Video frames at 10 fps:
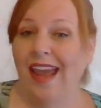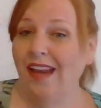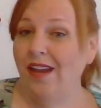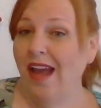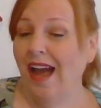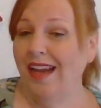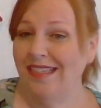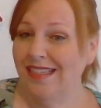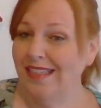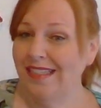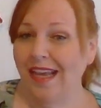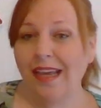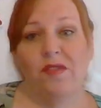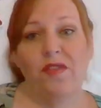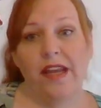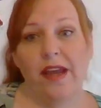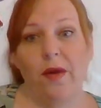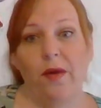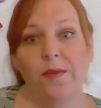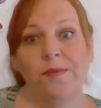And I did say in the
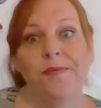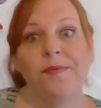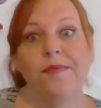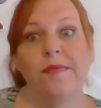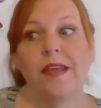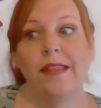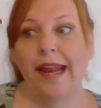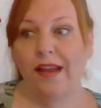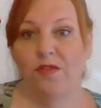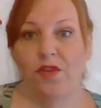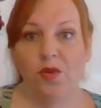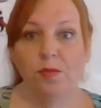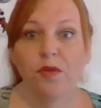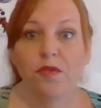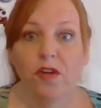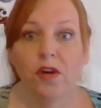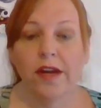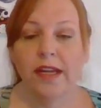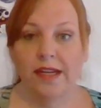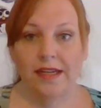video that if you
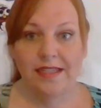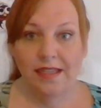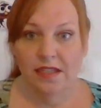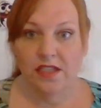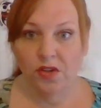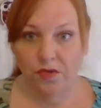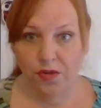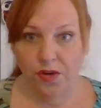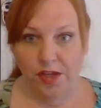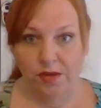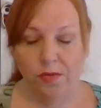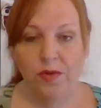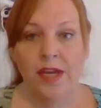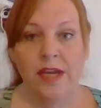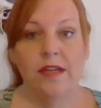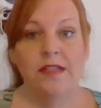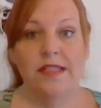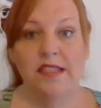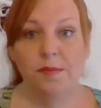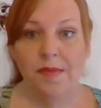prefer it and it's easier for you to
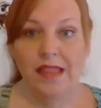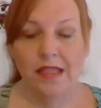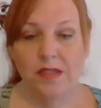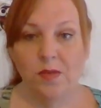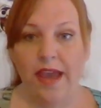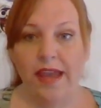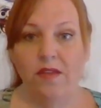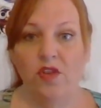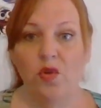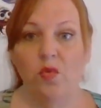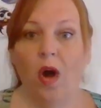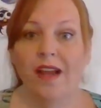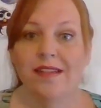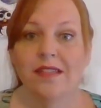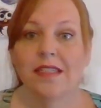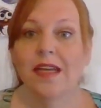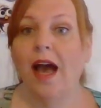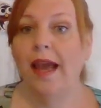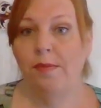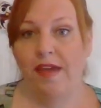submit this way, if you want to
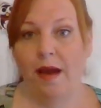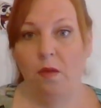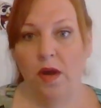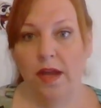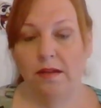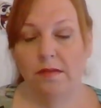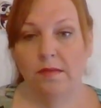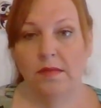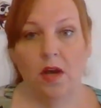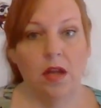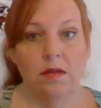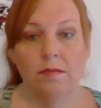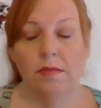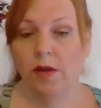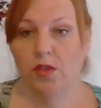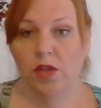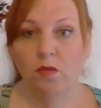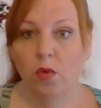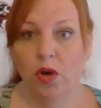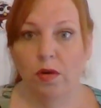type that one on
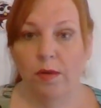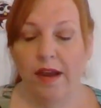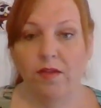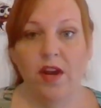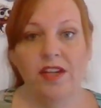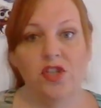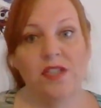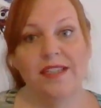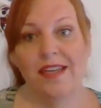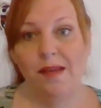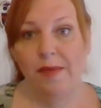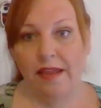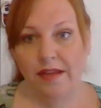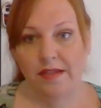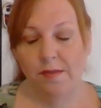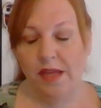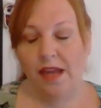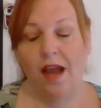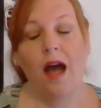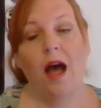Microsoft Word or whatever and just email it to
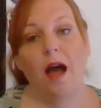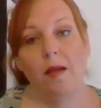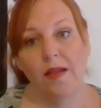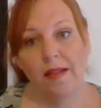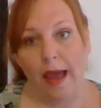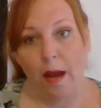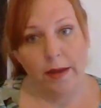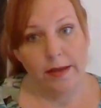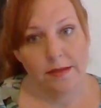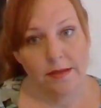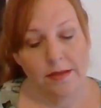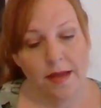me, I'll allow it.